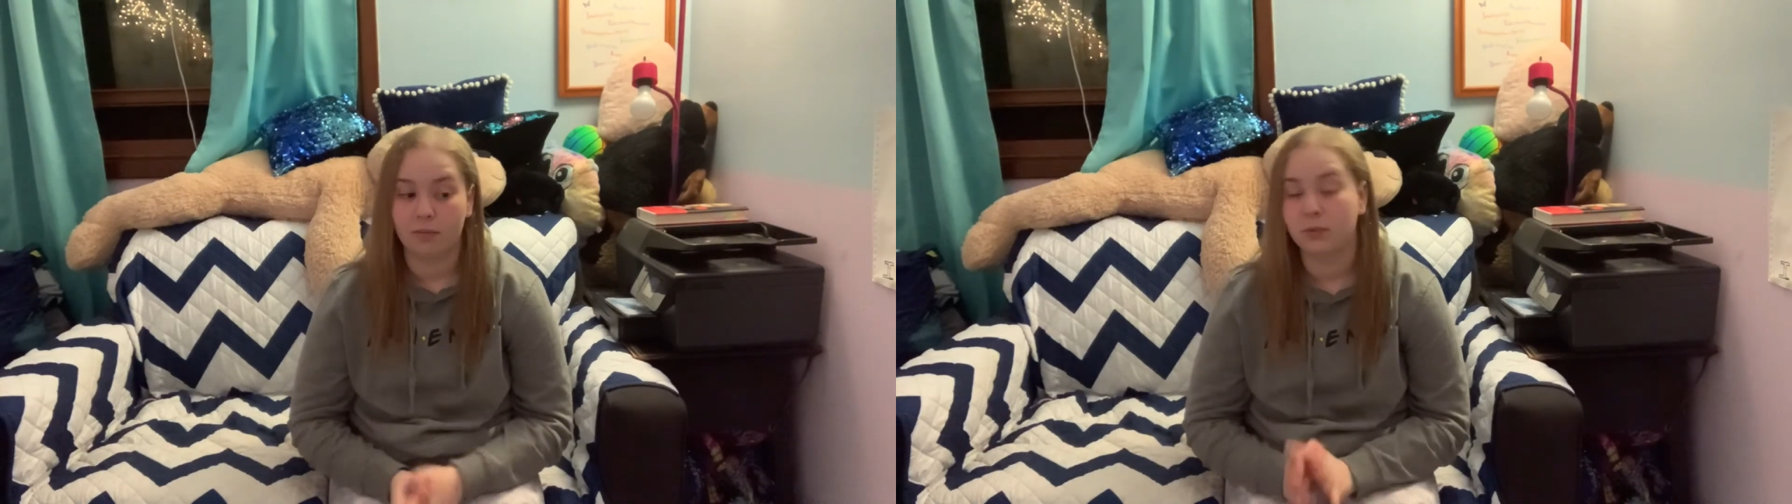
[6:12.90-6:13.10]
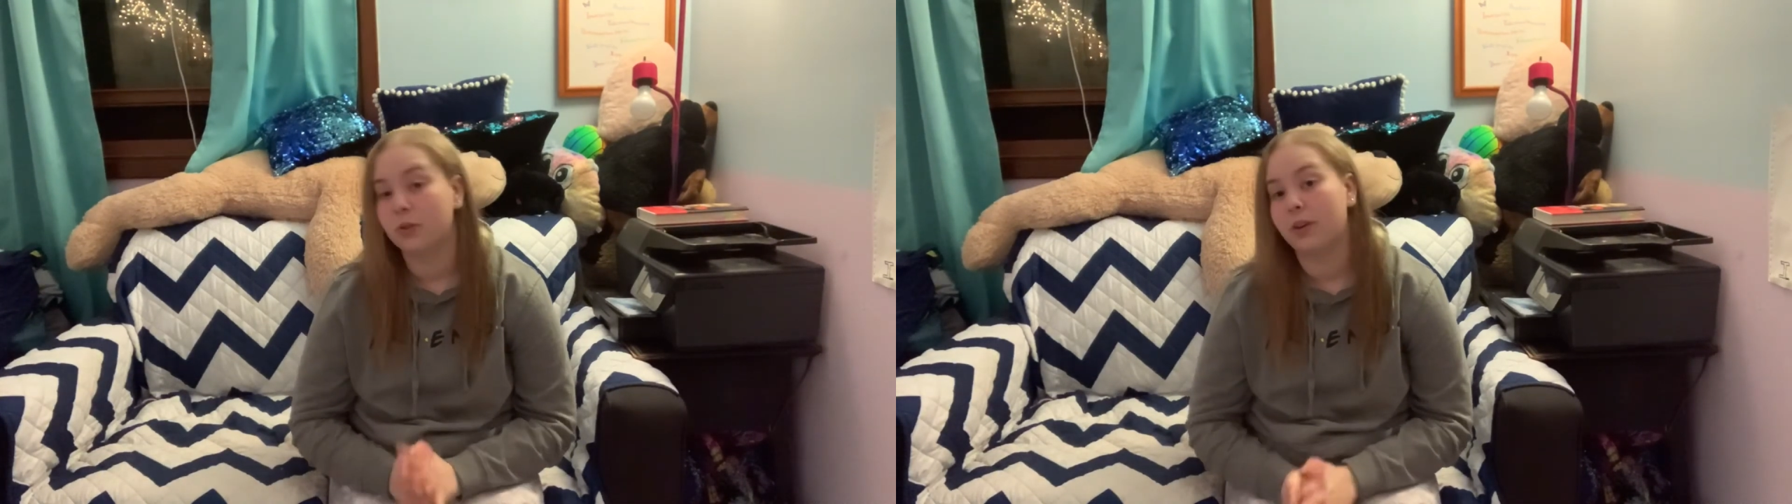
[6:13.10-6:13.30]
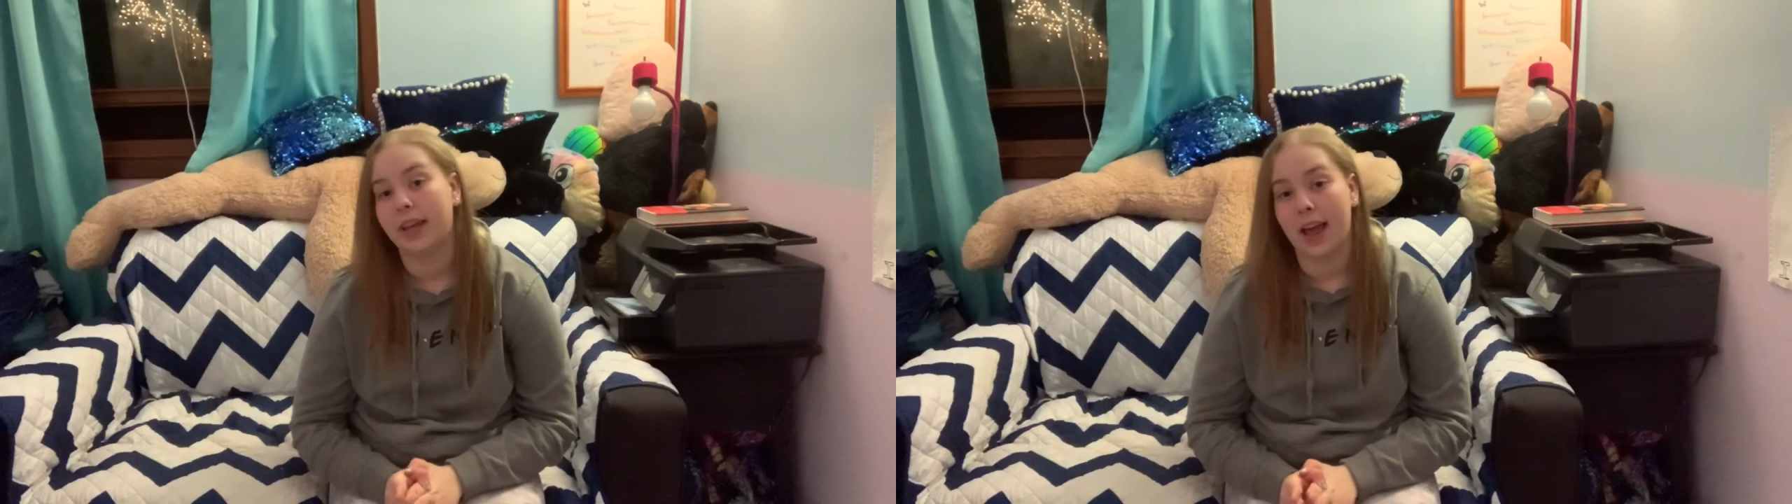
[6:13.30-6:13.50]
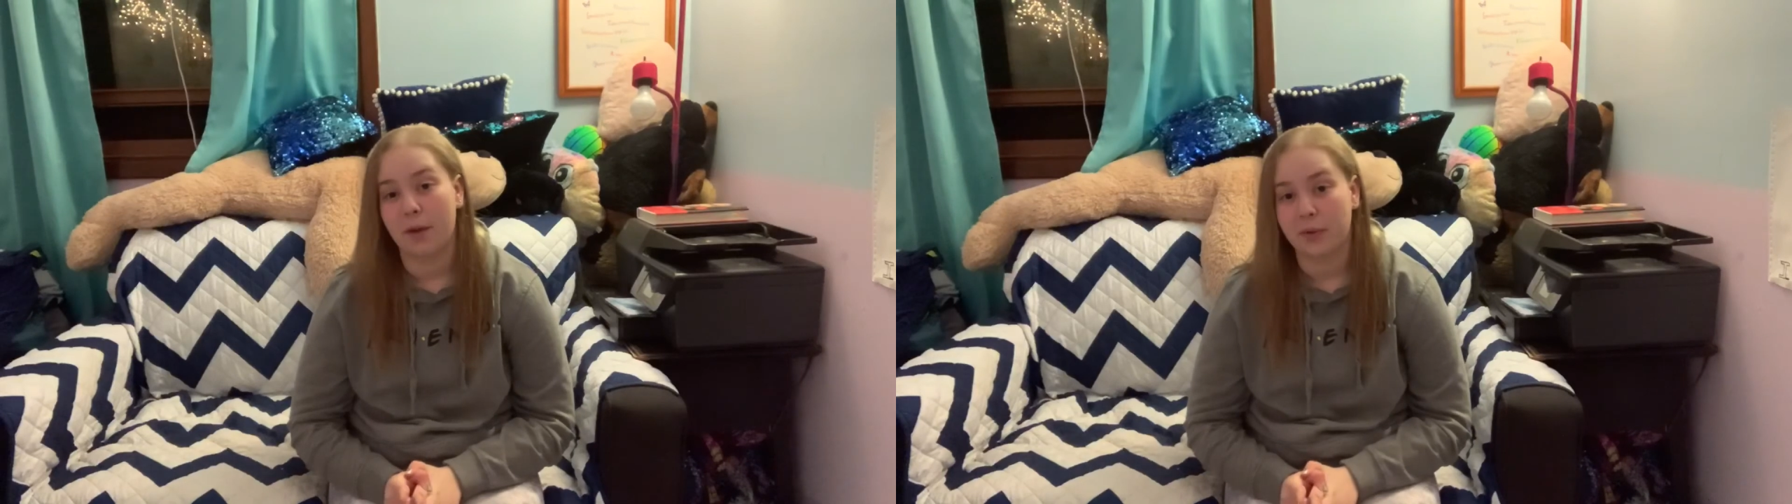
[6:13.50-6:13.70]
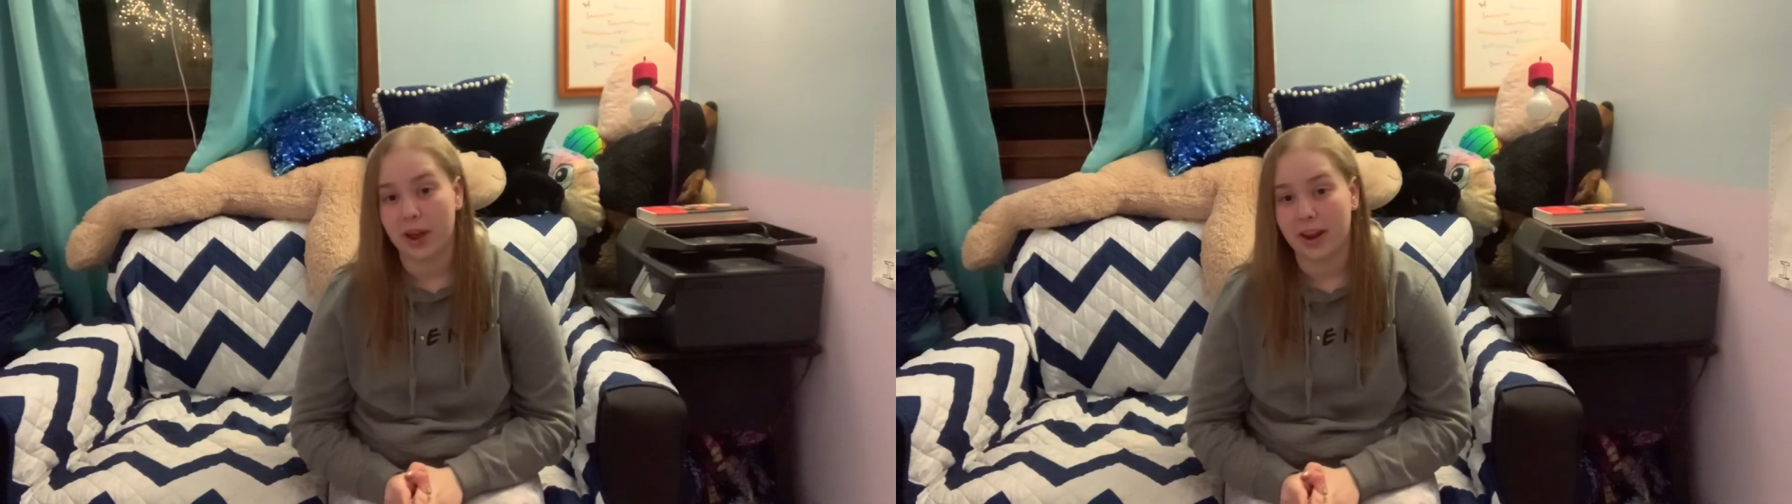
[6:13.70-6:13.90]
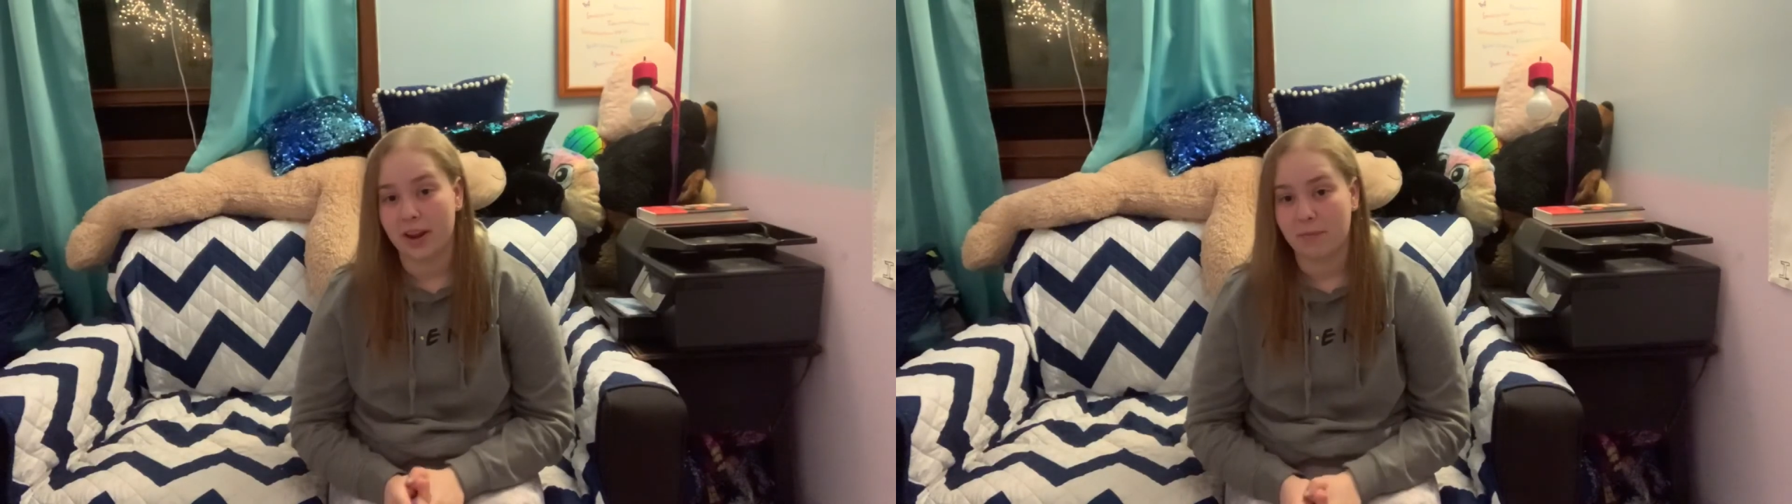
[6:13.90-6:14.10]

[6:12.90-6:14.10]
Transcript: Julia, I hope you had an